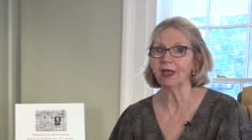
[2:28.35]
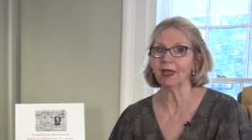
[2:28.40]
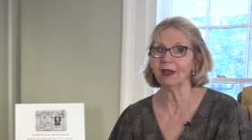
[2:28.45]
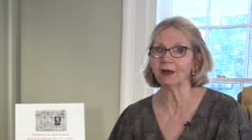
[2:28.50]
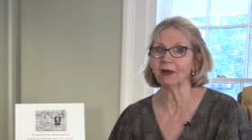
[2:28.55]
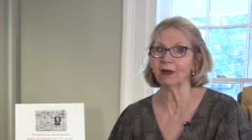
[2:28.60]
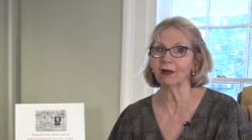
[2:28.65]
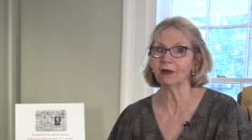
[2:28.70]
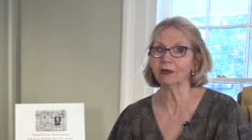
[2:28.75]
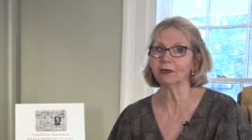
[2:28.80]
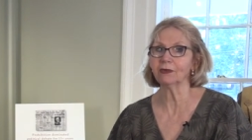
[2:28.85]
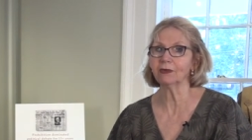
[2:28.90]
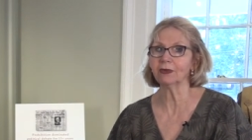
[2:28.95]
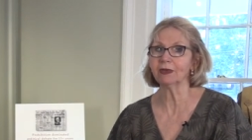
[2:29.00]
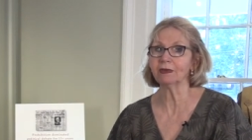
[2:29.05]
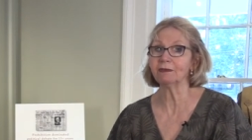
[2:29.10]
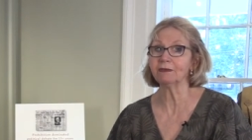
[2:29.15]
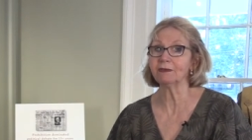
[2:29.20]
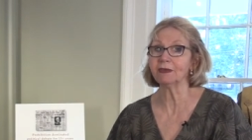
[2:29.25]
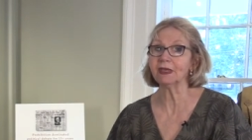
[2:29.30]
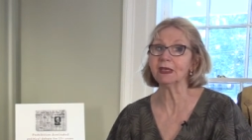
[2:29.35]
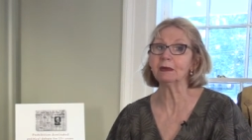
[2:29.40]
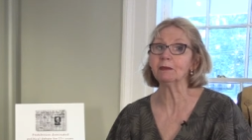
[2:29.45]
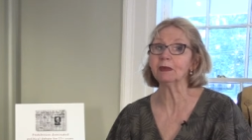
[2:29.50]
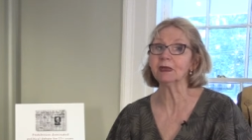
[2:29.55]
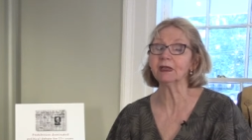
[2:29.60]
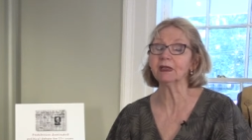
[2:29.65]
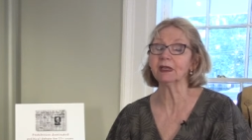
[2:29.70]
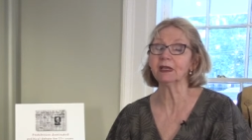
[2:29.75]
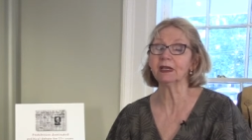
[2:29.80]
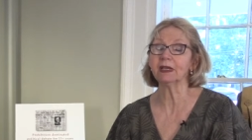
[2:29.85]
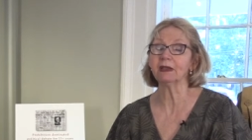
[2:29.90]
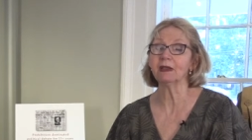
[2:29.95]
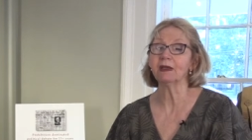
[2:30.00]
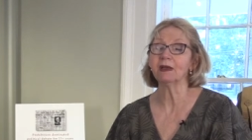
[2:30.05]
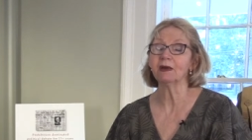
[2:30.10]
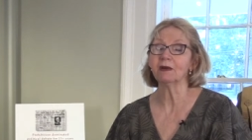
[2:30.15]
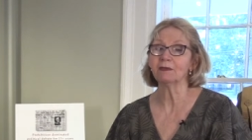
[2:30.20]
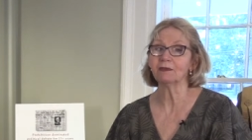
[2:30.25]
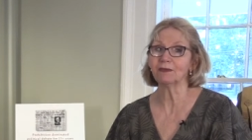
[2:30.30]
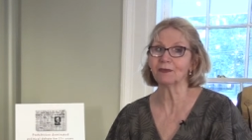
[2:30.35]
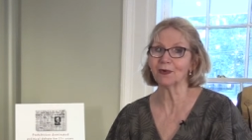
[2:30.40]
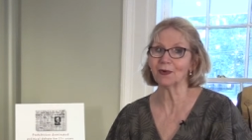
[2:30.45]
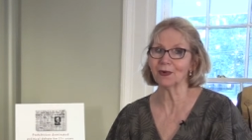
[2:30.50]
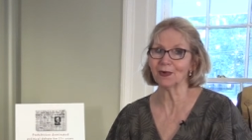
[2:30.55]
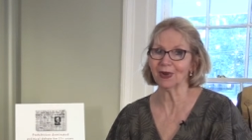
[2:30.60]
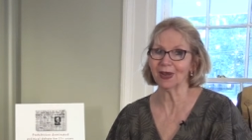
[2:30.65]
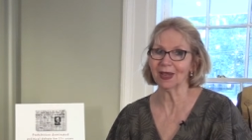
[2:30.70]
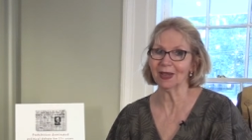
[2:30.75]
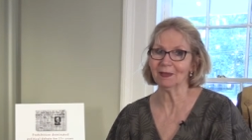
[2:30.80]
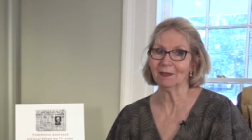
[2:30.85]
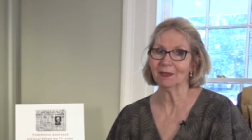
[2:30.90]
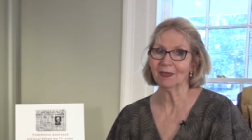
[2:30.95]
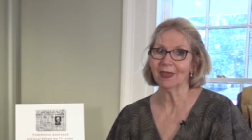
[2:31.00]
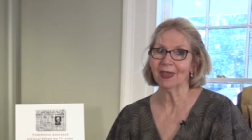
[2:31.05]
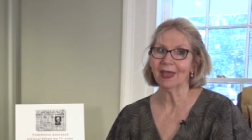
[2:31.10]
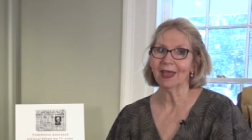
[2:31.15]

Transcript: and arguing vehemently for it.